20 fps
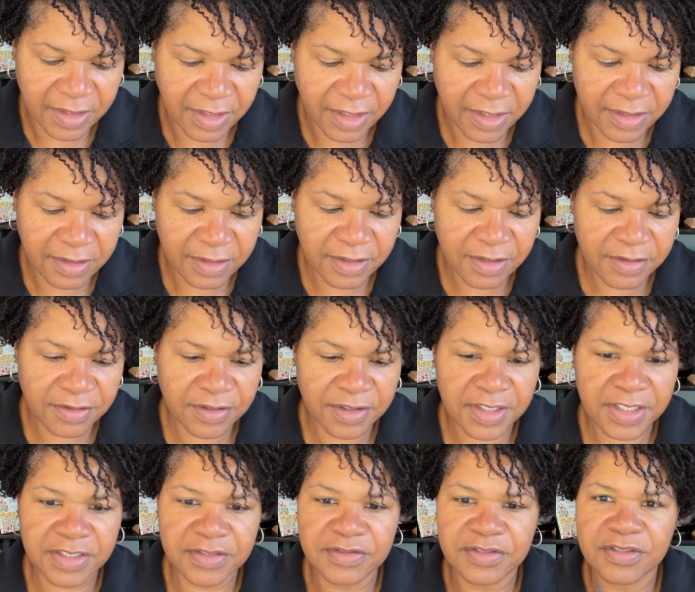another
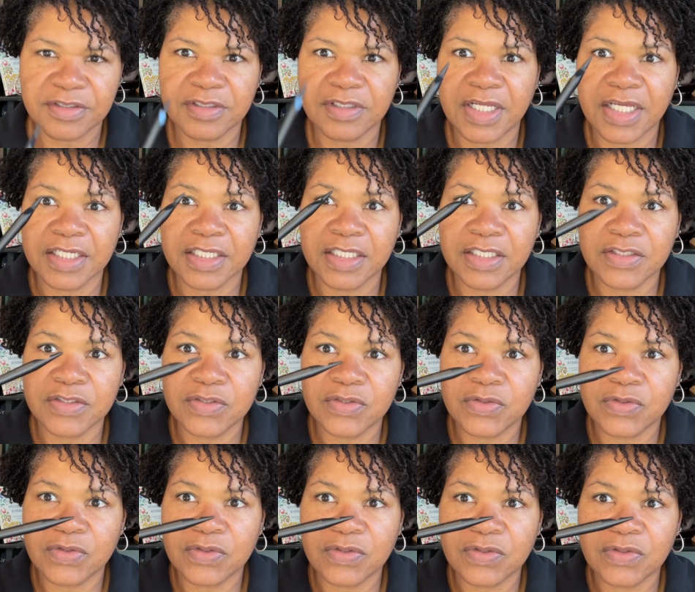interlocking
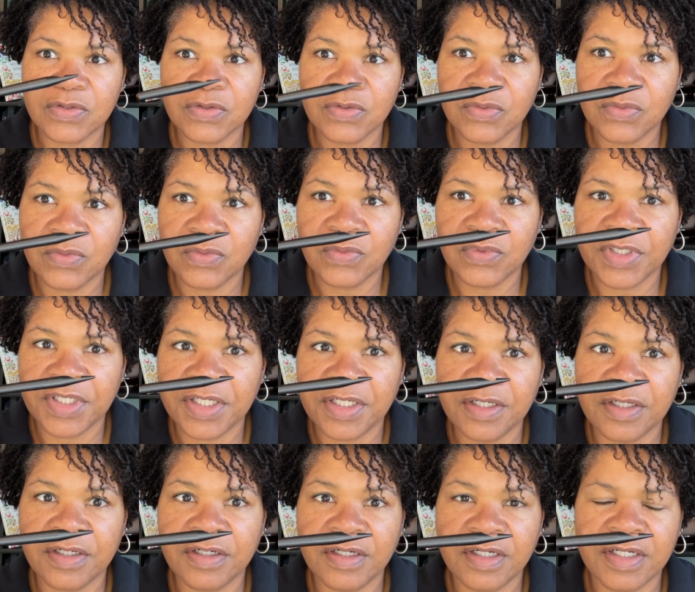tool
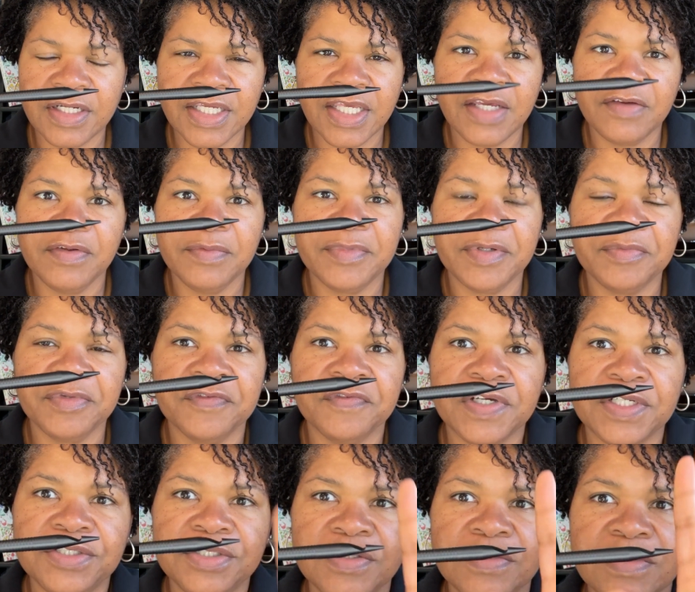and I can't remember if I
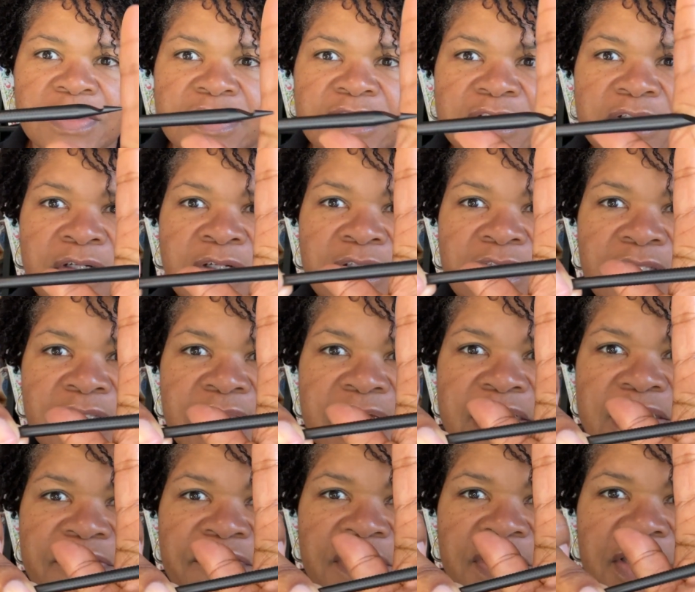showed this on the
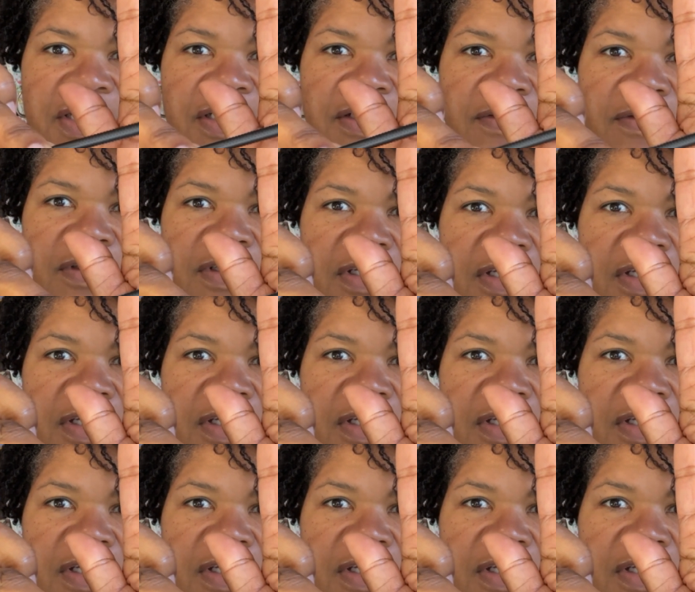last video,